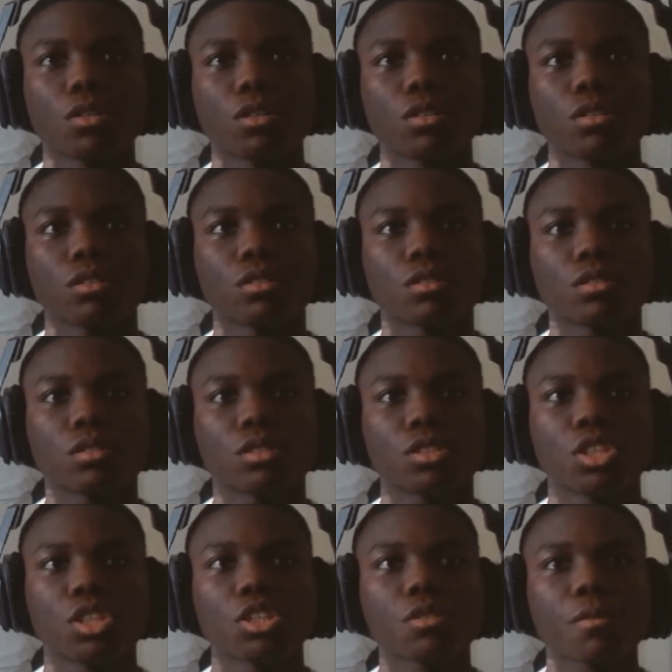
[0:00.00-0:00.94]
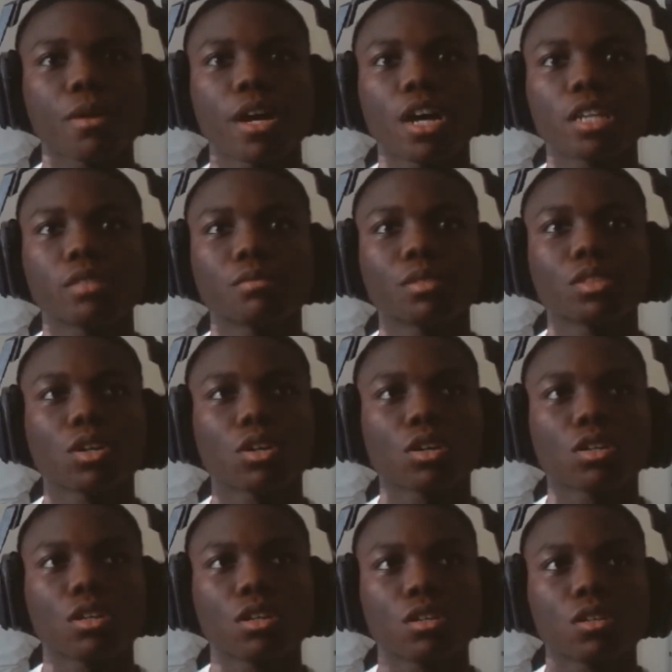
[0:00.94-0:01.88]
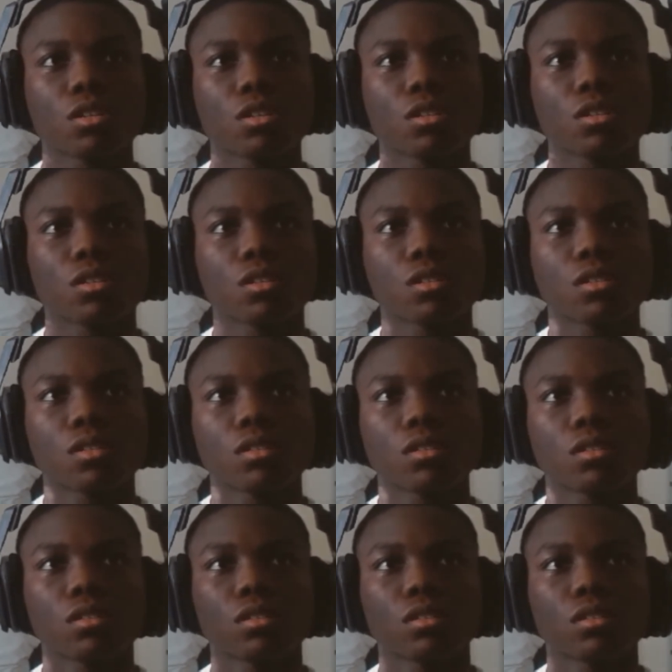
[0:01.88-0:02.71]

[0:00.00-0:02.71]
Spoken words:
Yeah, it's all good, bro. Shit hurts my eyes, but it's all good.